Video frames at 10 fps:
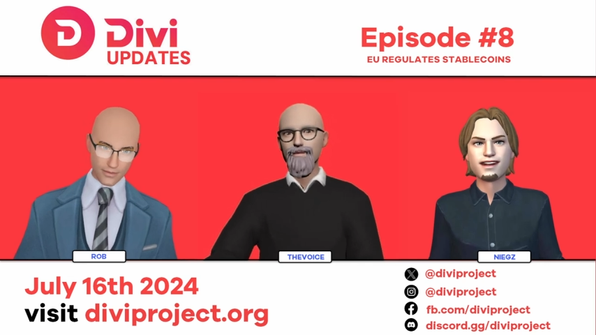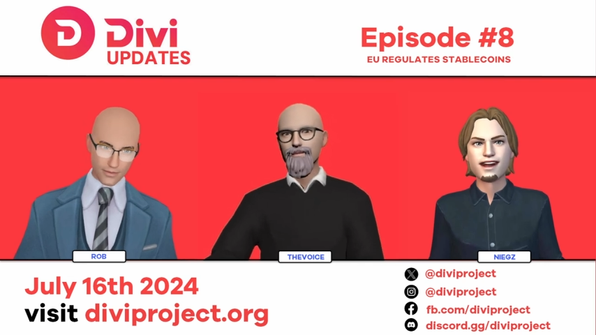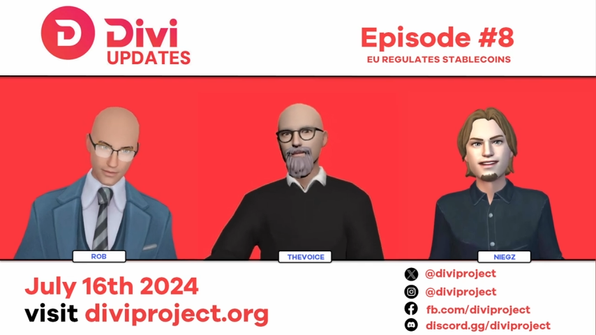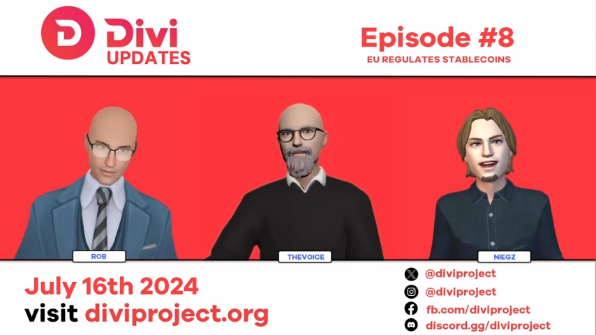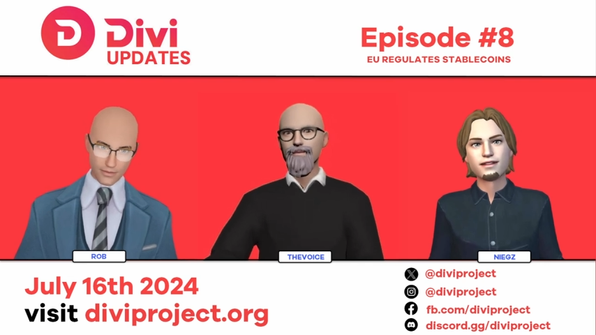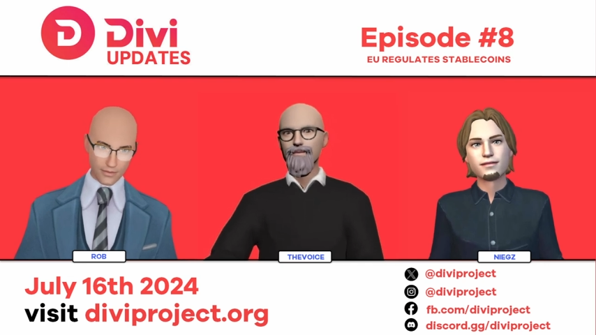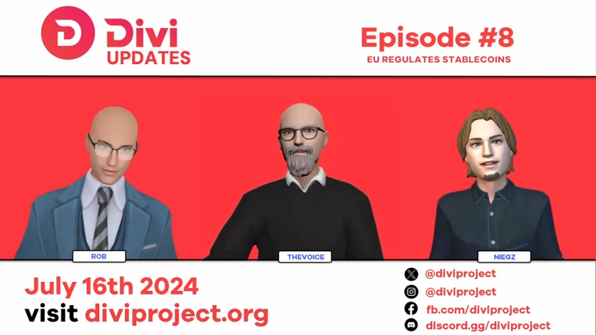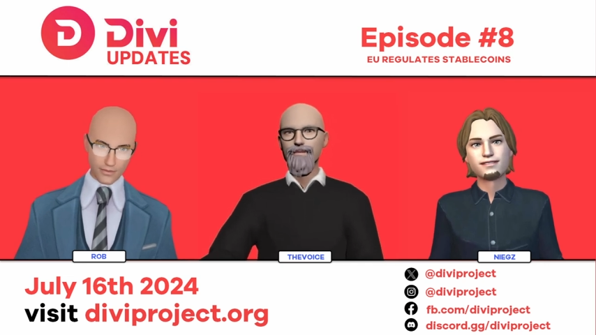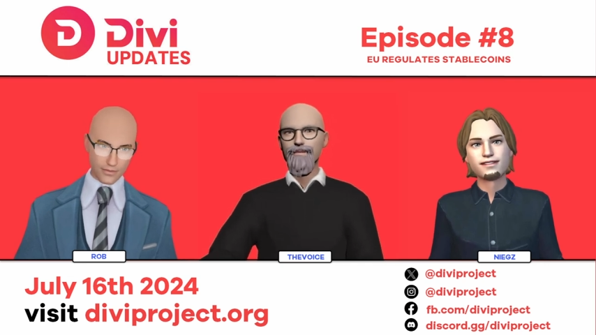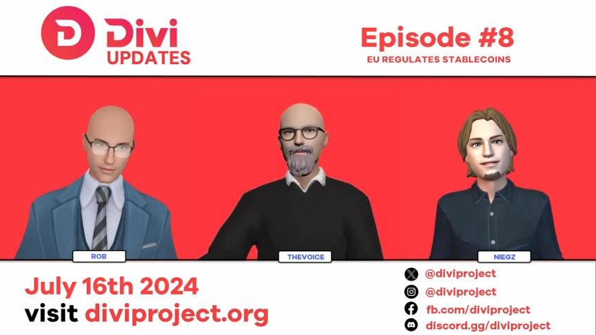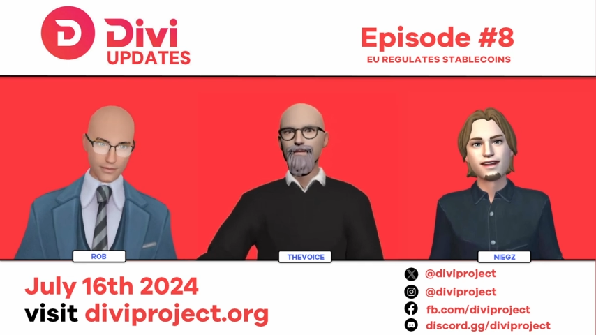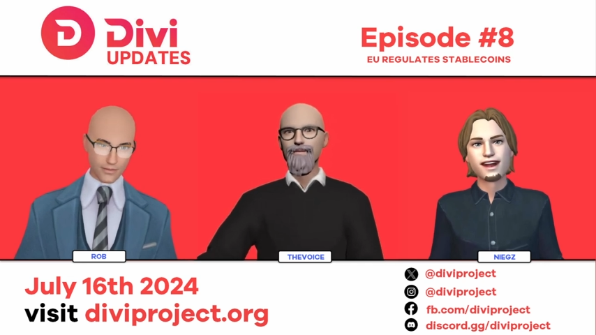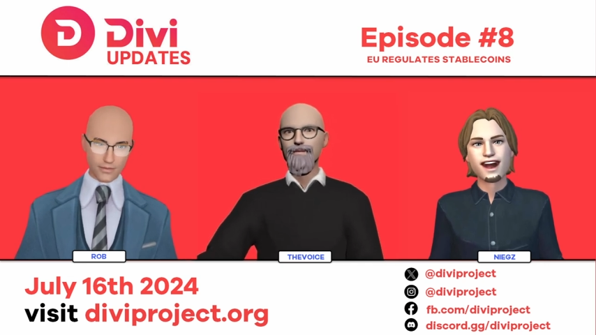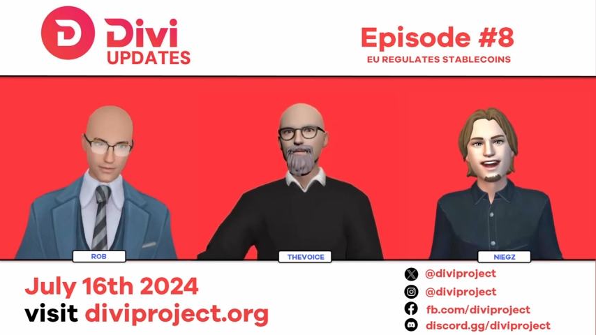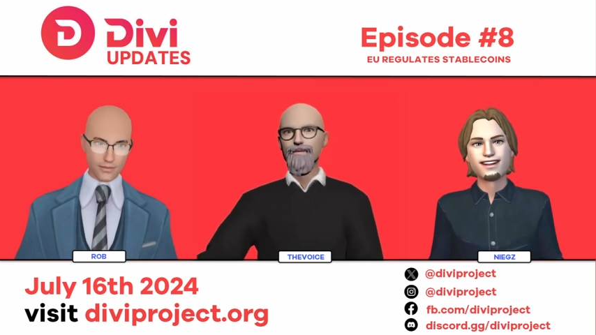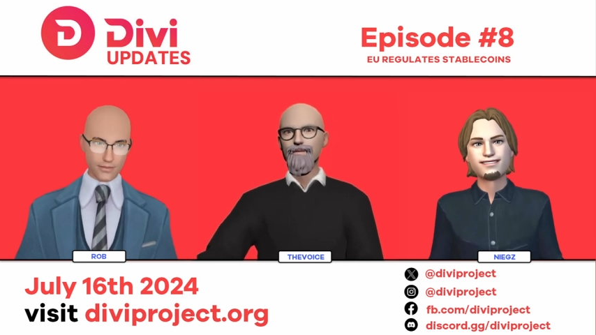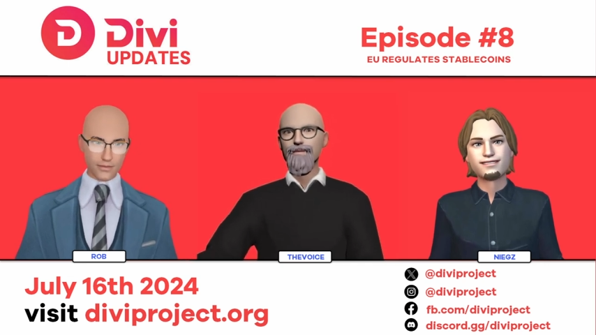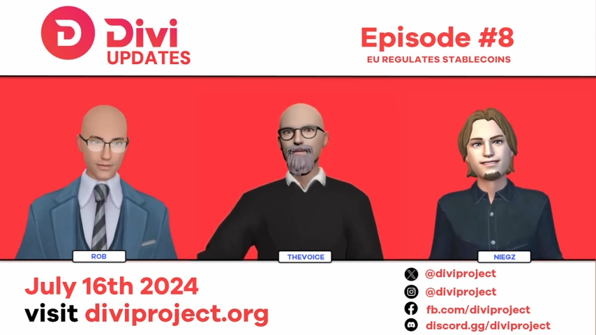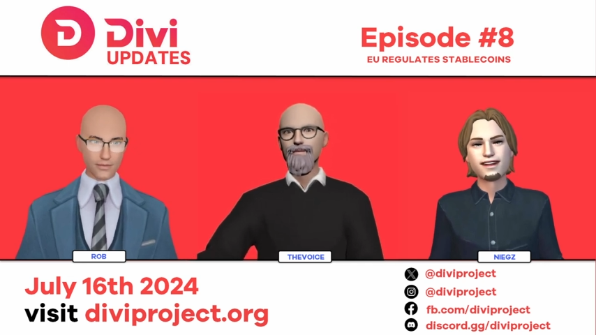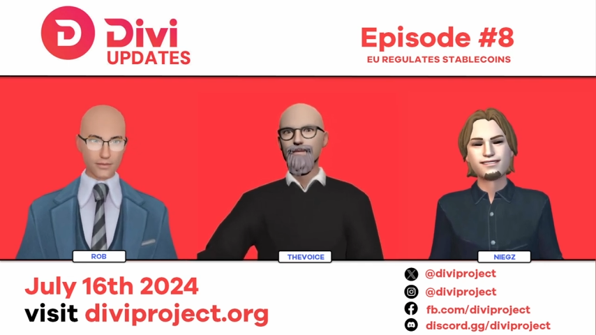Speaker 1: I would assume it's any other
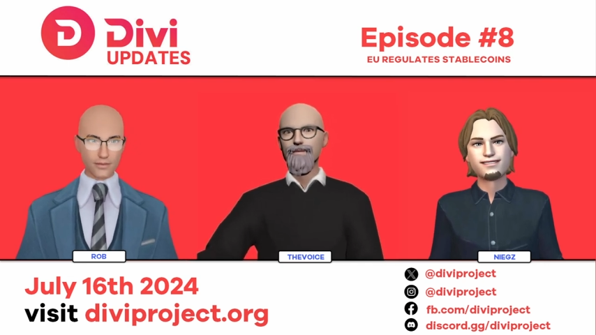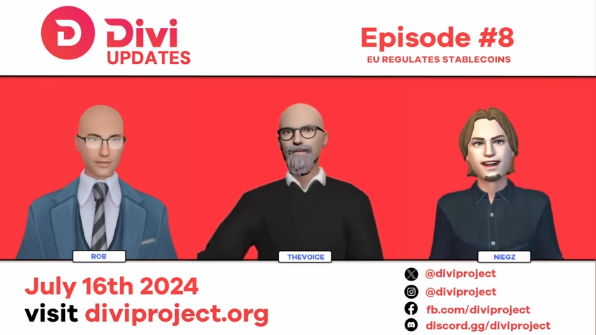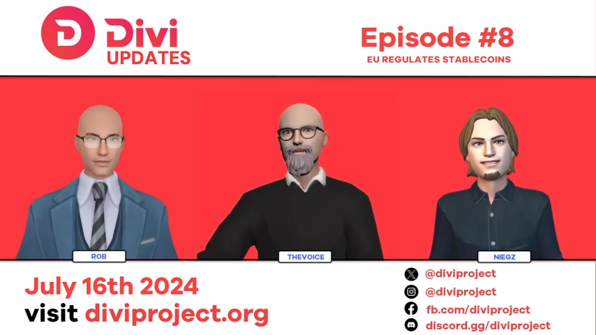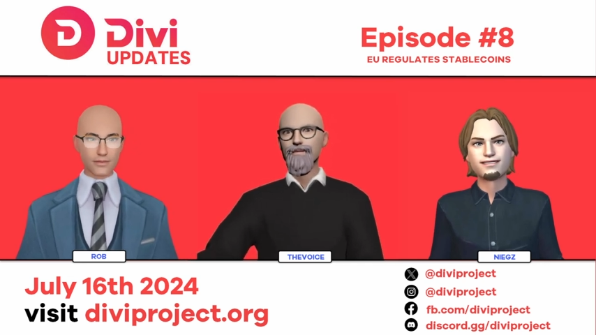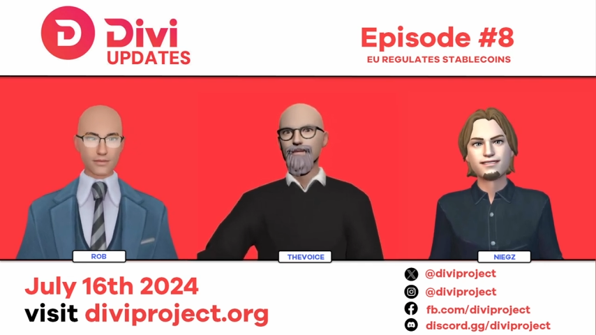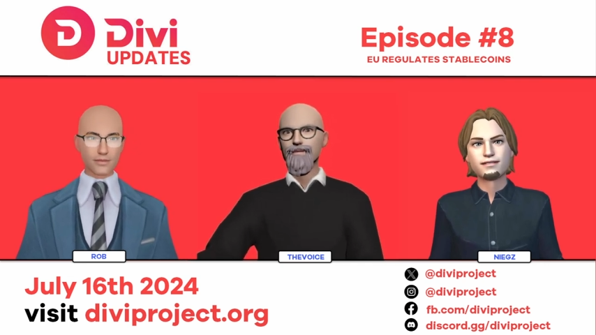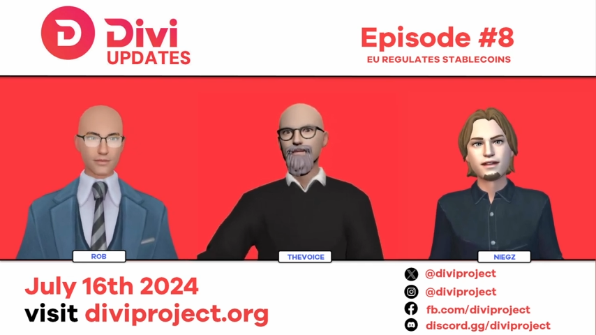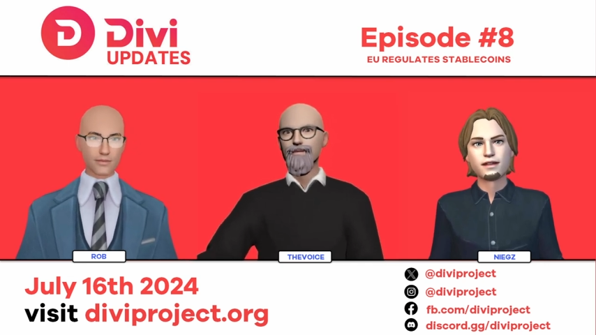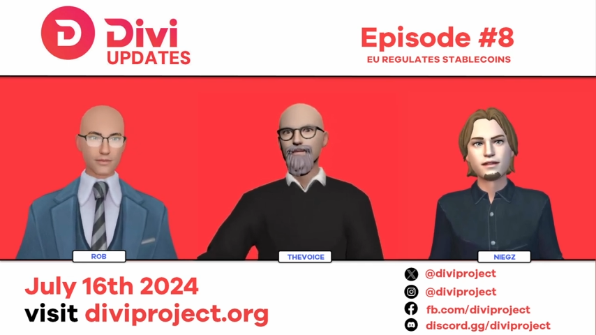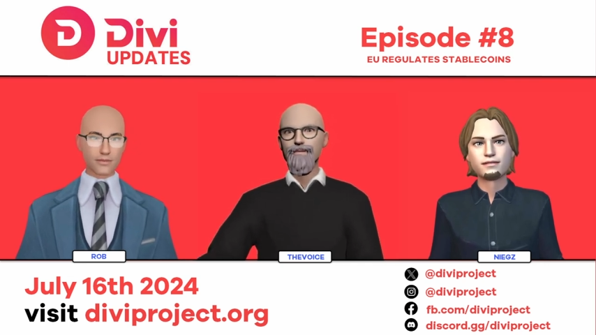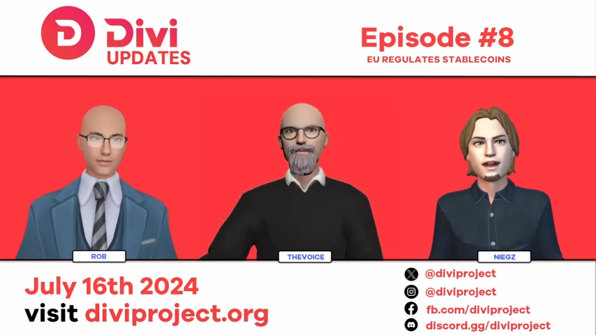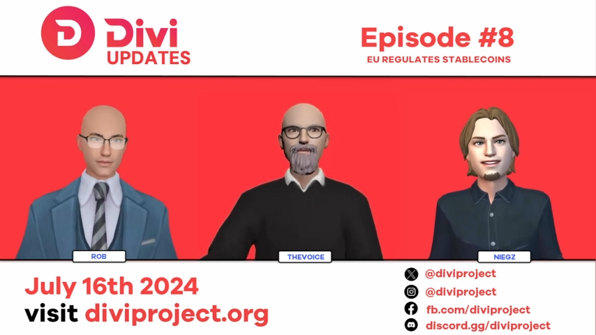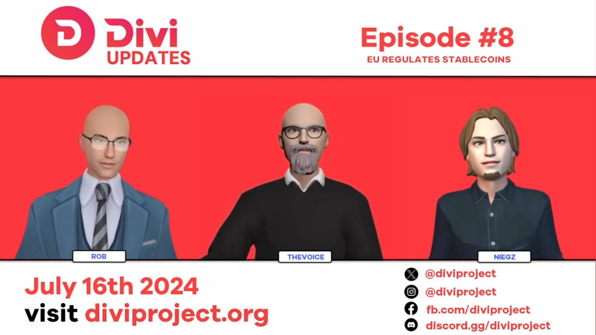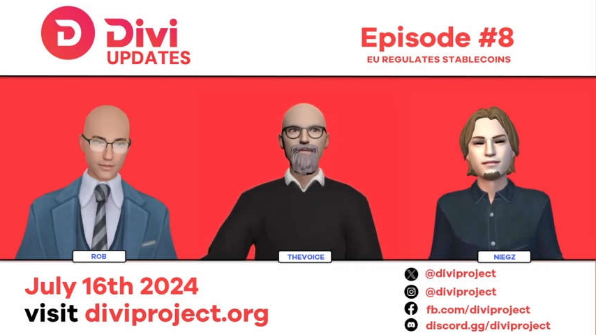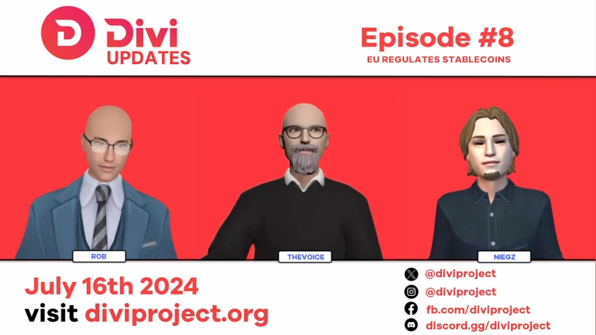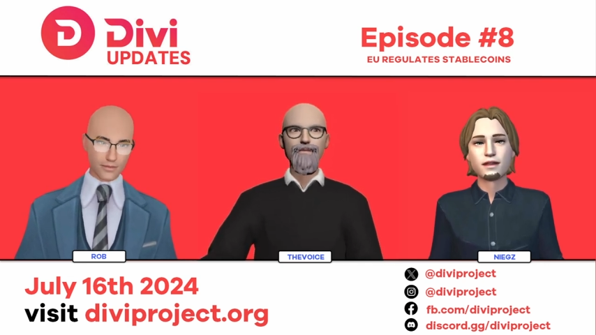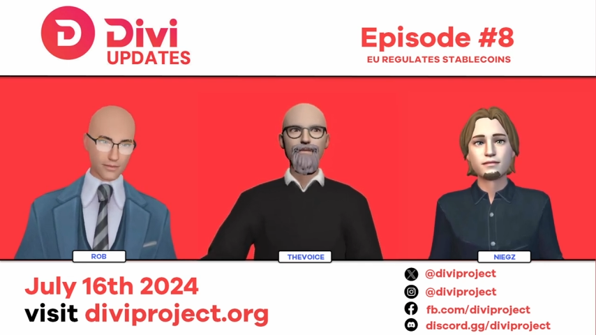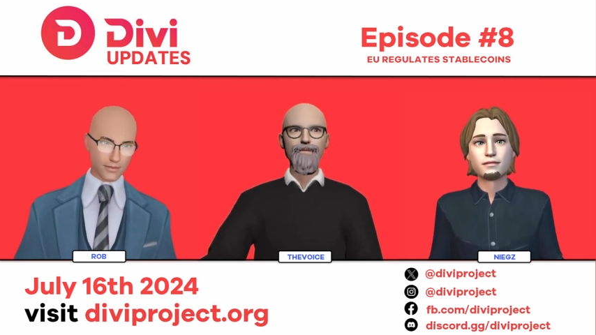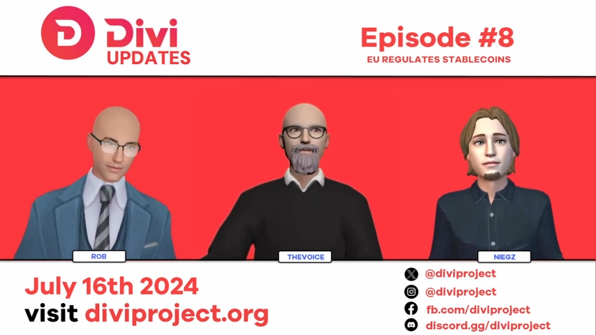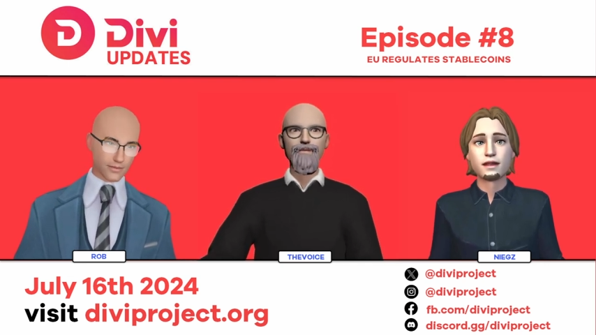than U S D C or U S D T.
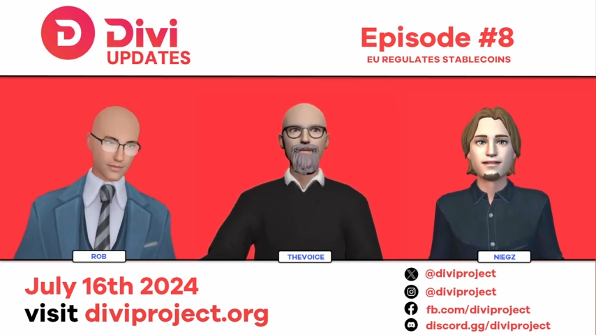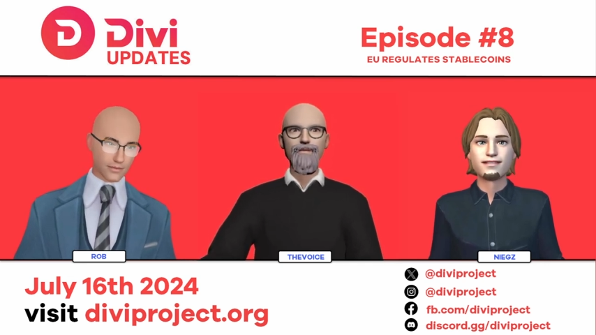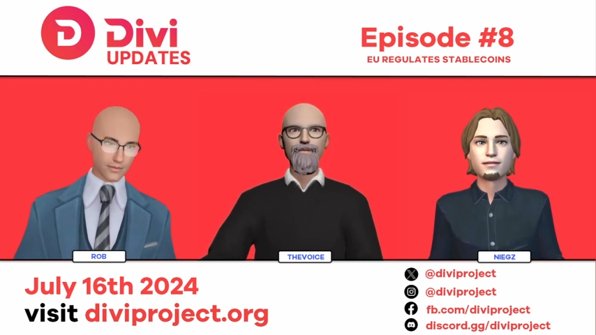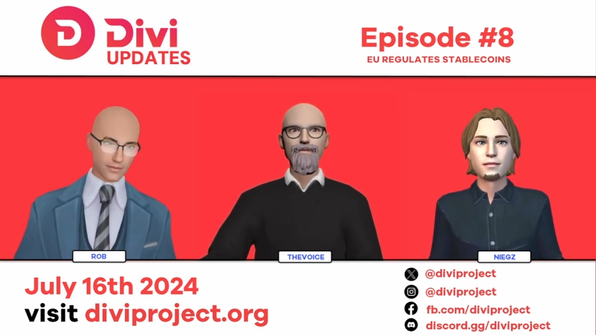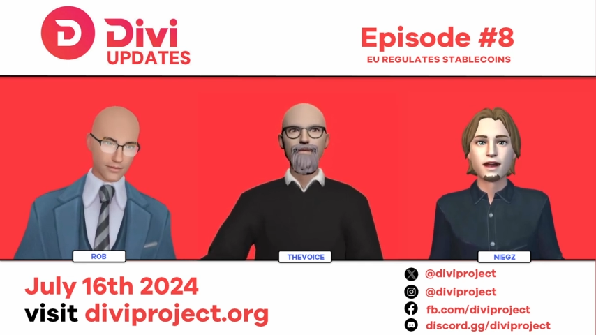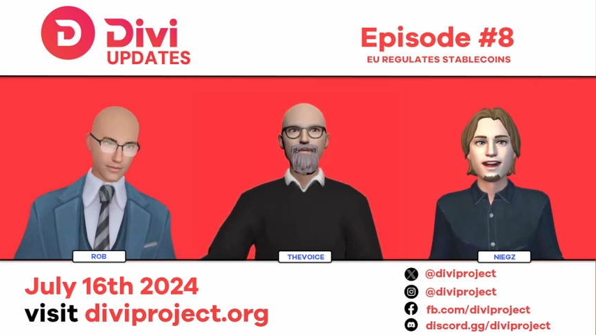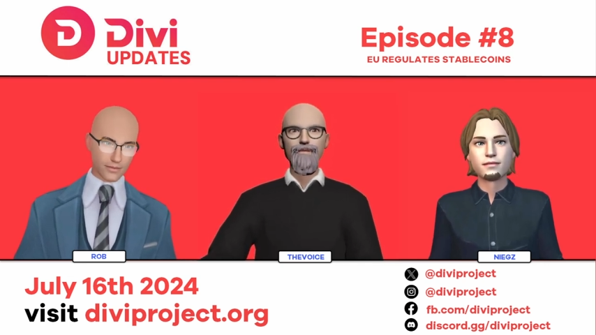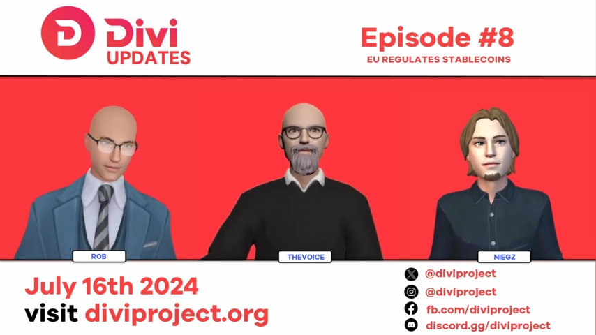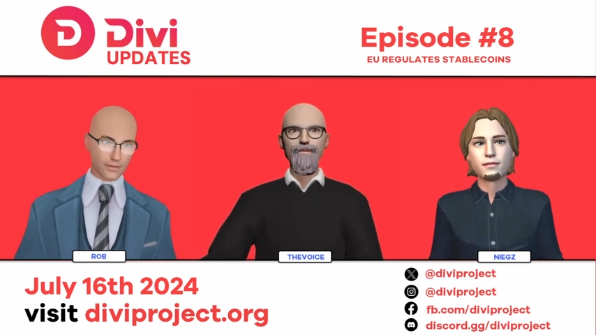Um, I would